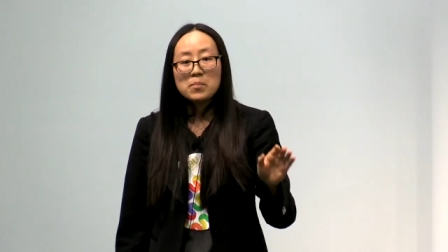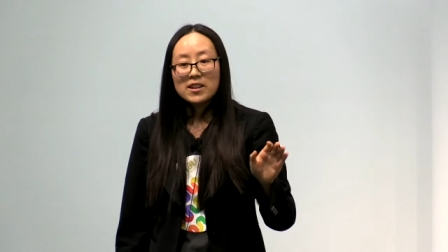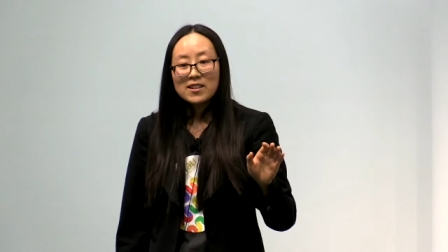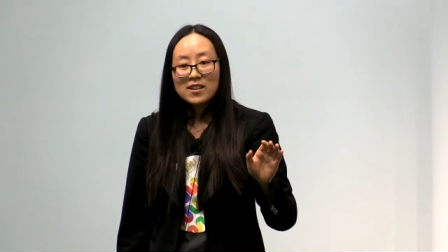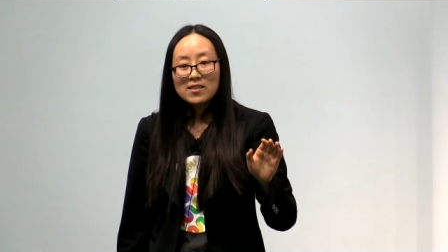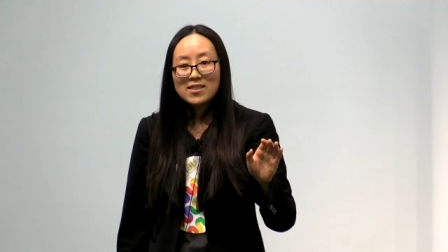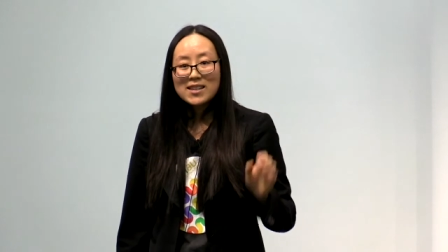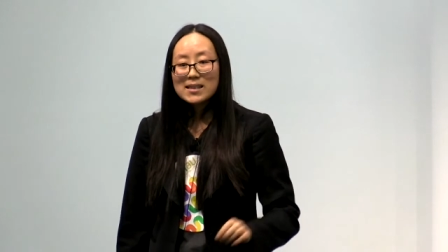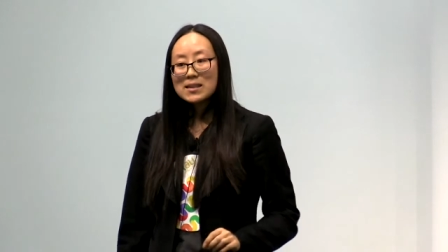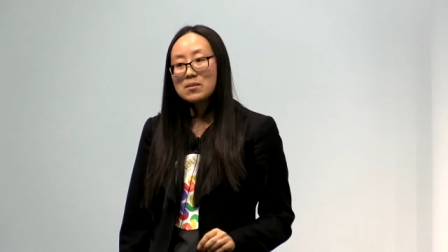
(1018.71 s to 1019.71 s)
but
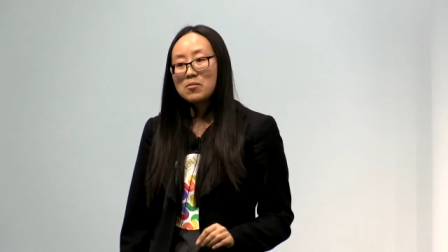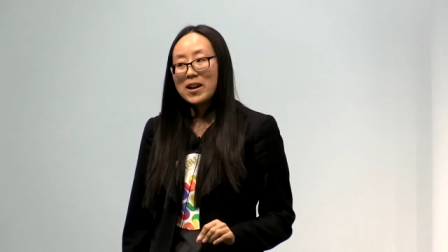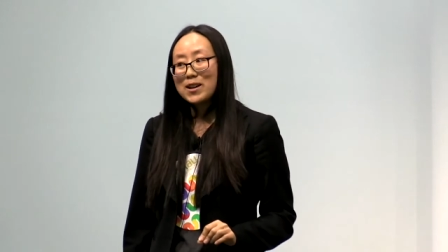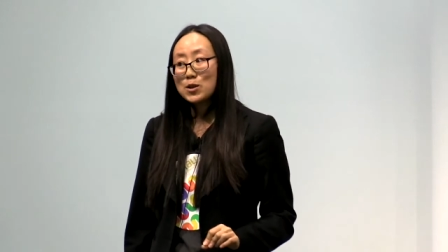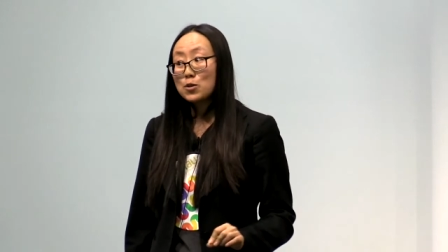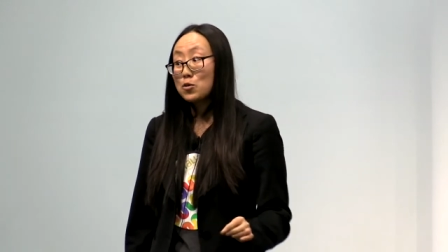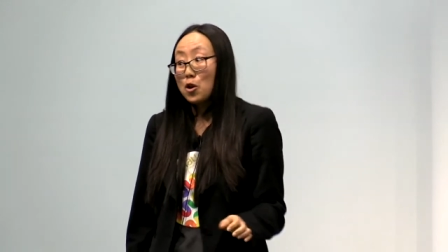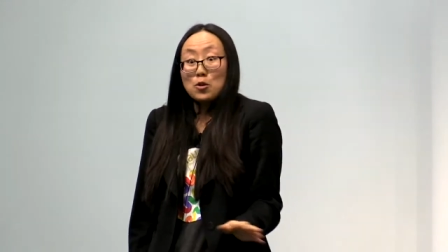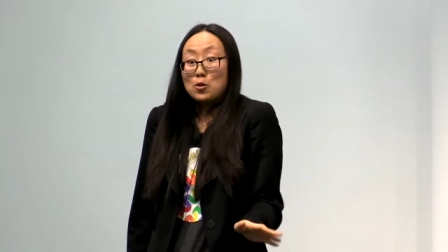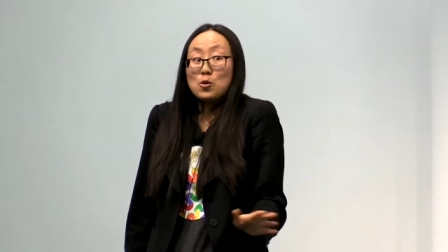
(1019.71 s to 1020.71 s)
this is a way to
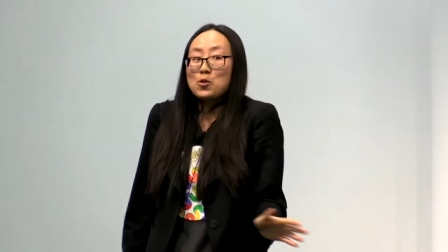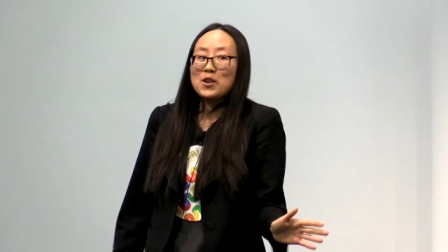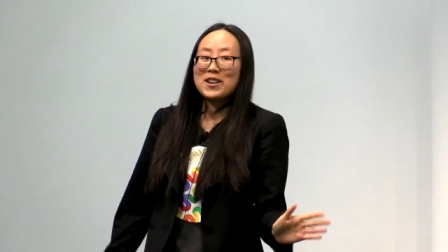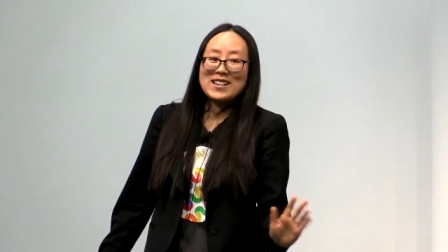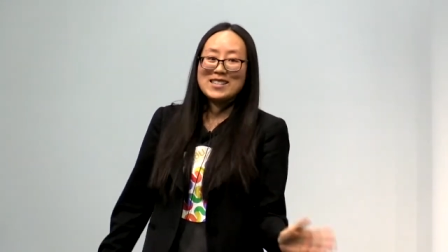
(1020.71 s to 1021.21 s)
not look